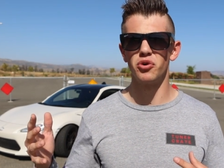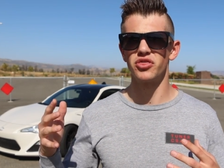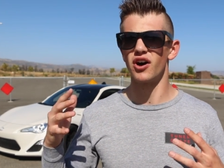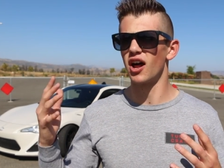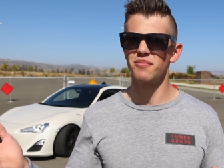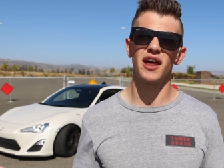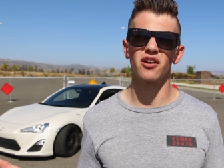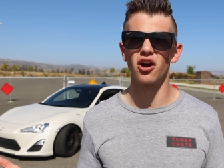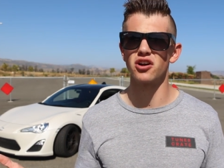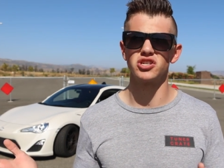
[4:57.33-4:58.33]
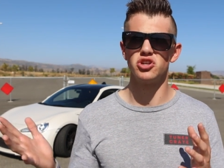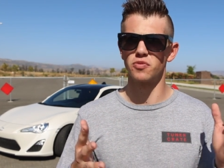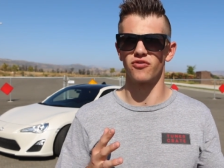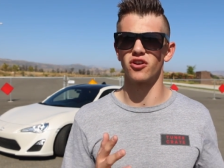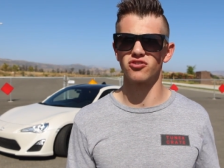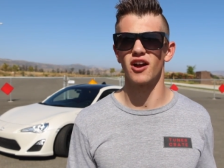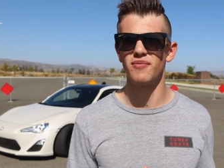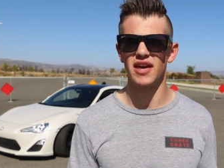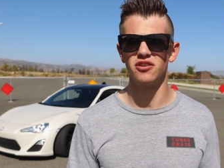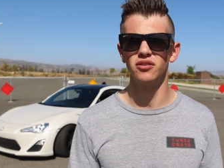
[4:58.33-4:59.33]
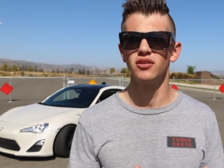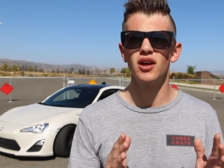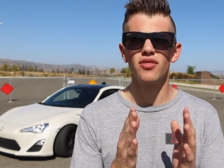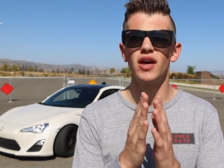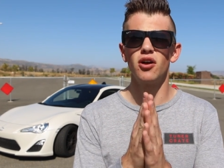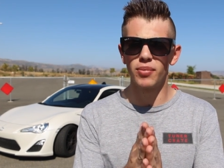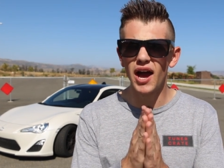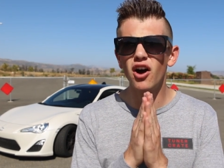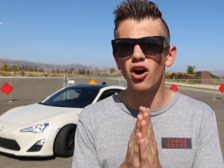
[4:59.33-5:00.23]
with automatic cars and you prefer to drive manual, then by